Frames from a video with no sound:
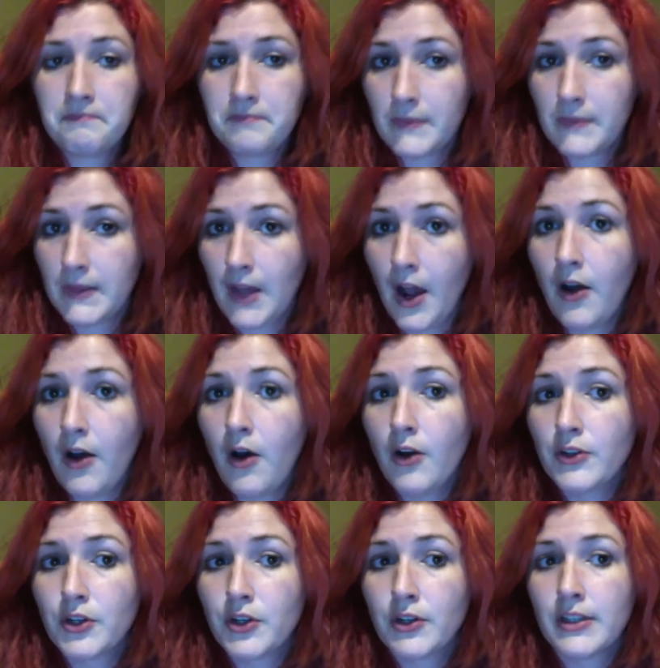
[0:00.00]
not all
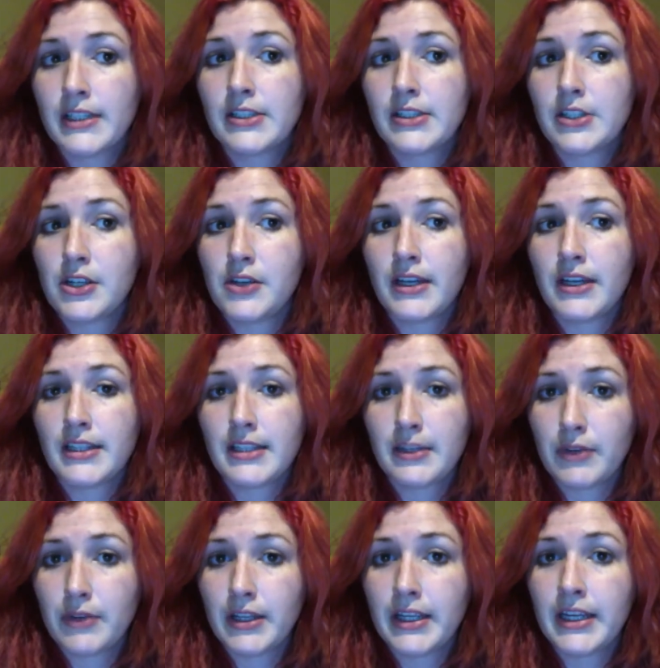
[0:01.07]
journalists do you get to
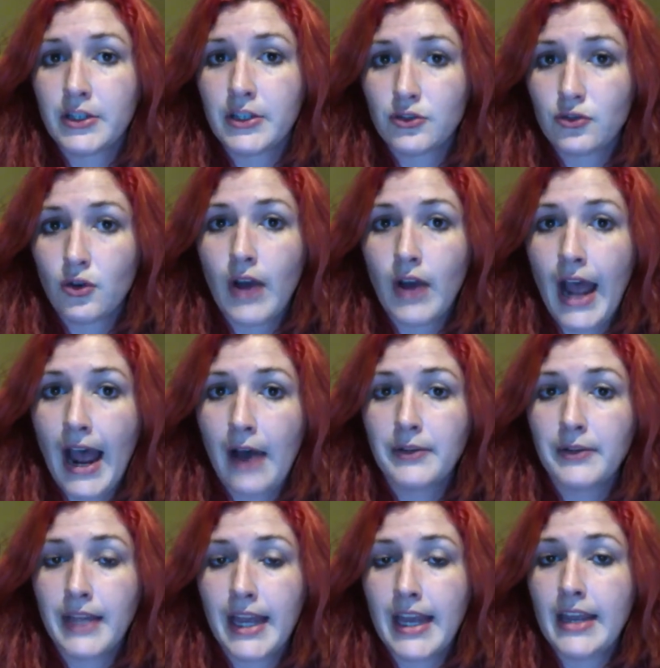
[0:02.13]
really control how
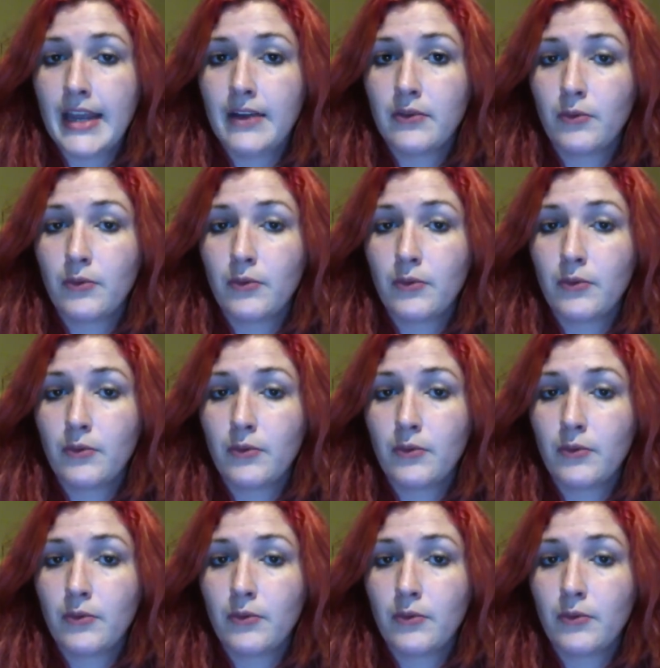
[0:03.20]
they